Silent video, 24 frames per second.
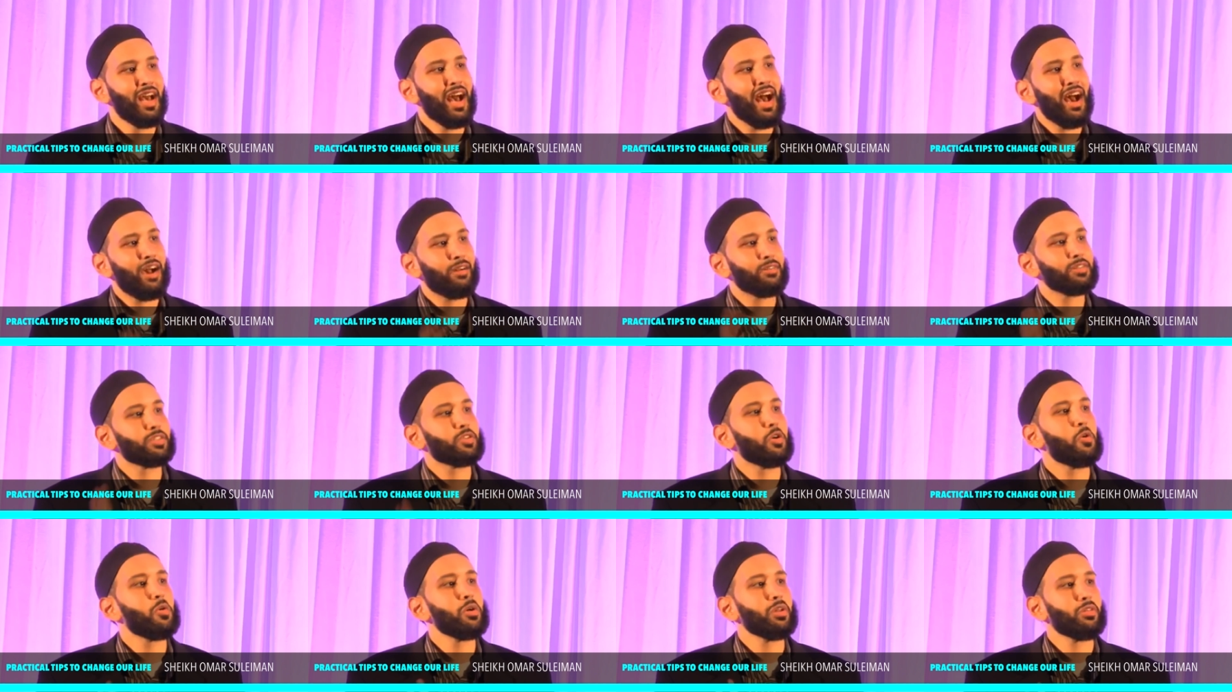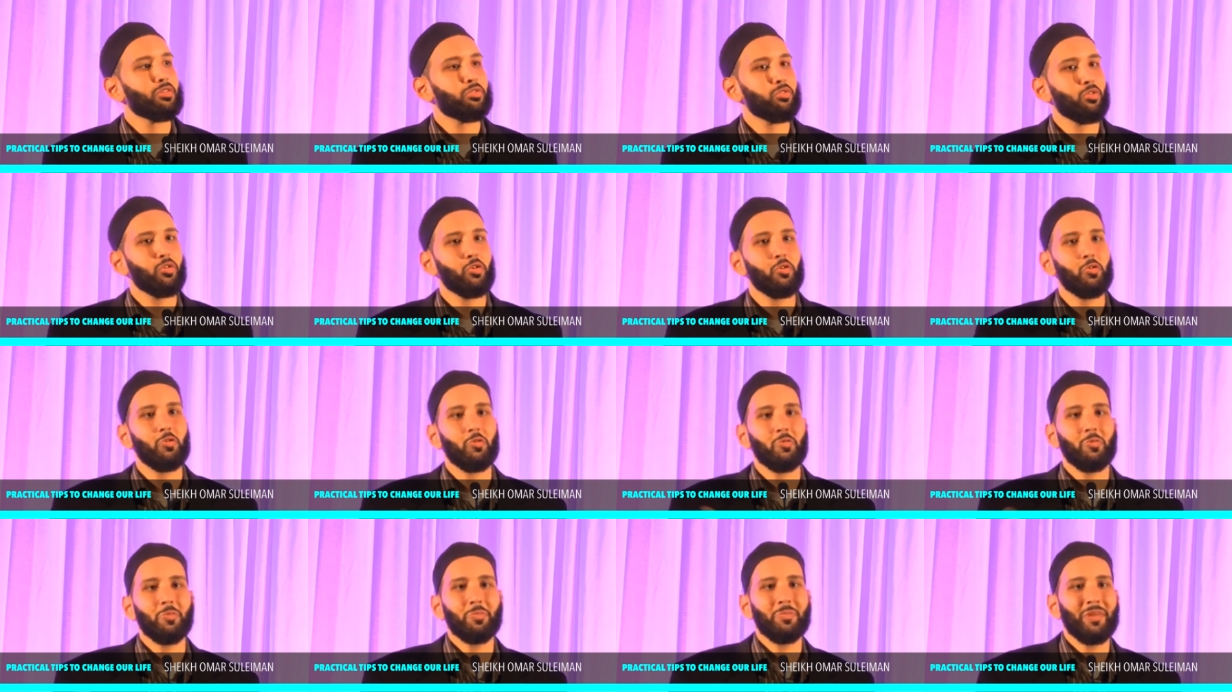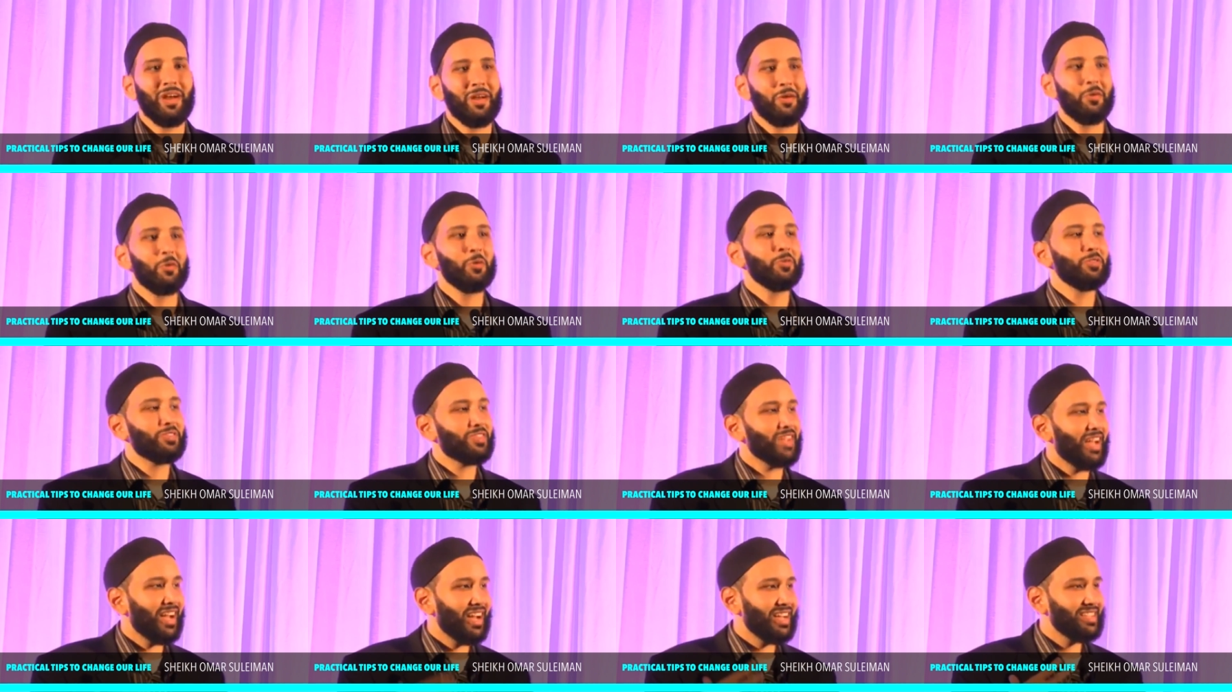I was going through my
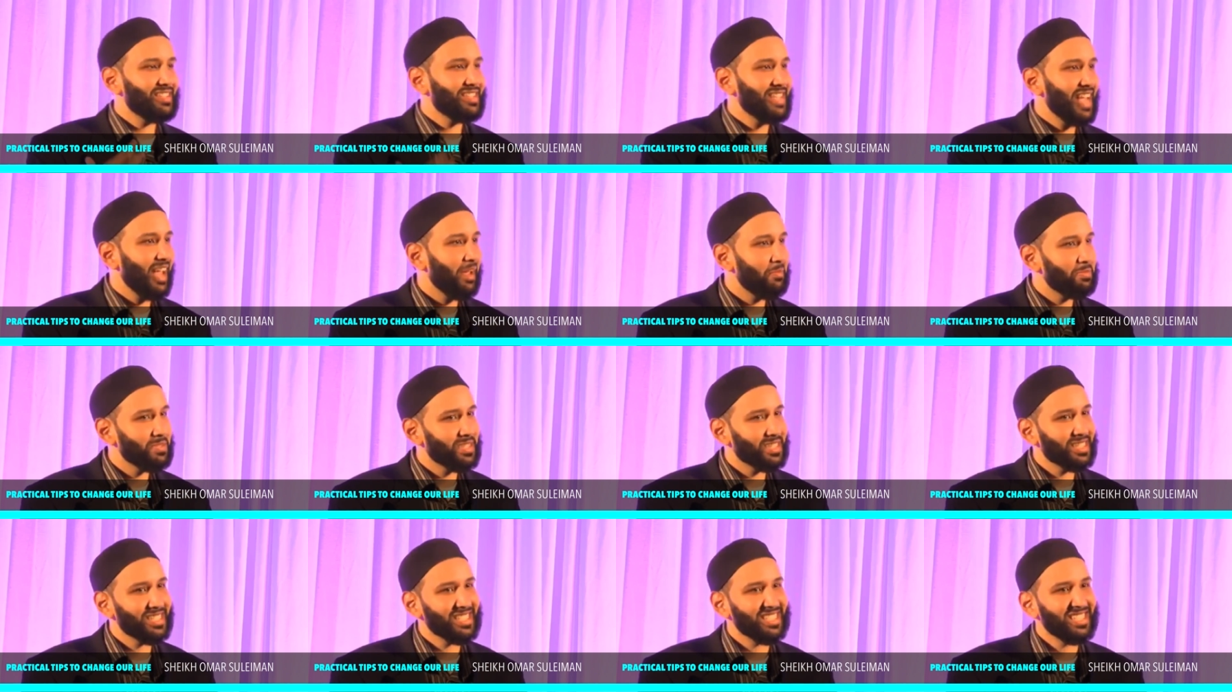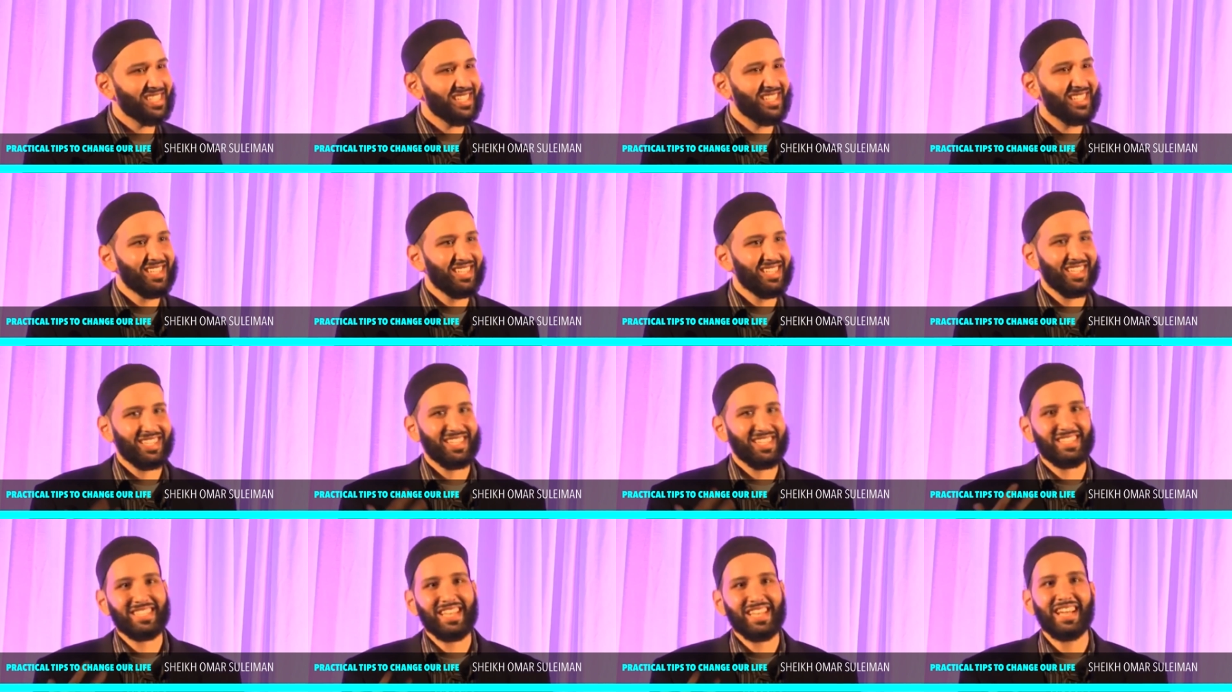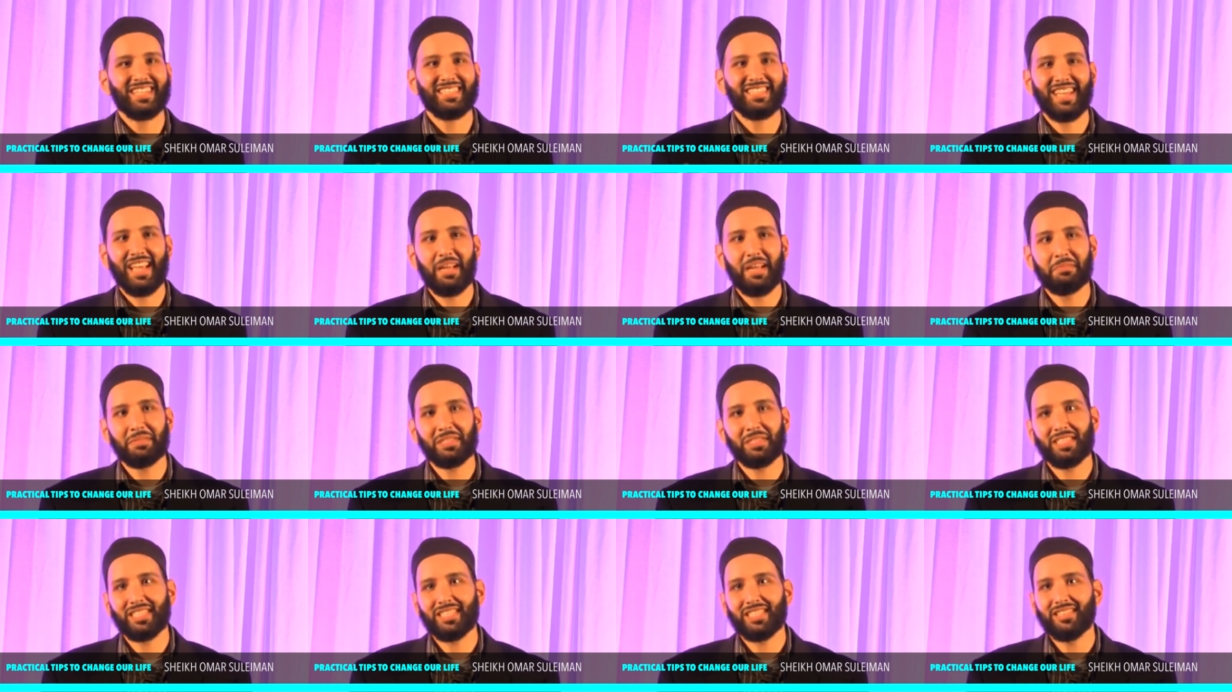old uh, tapes, cassette
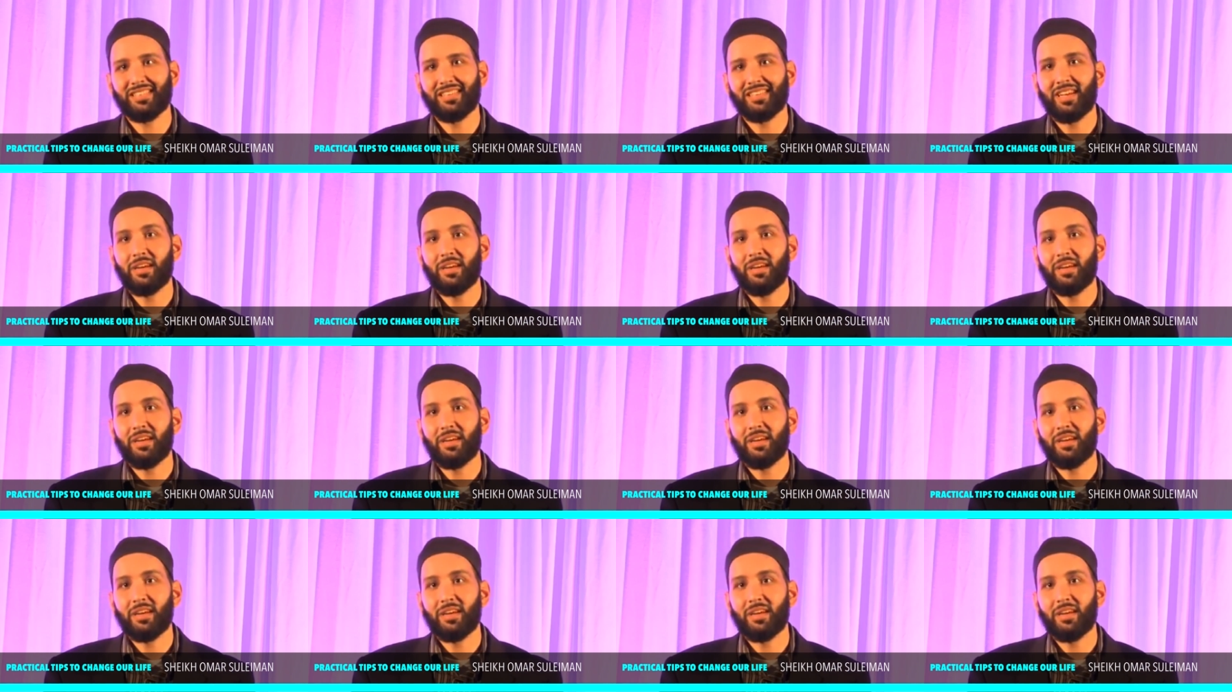tapes,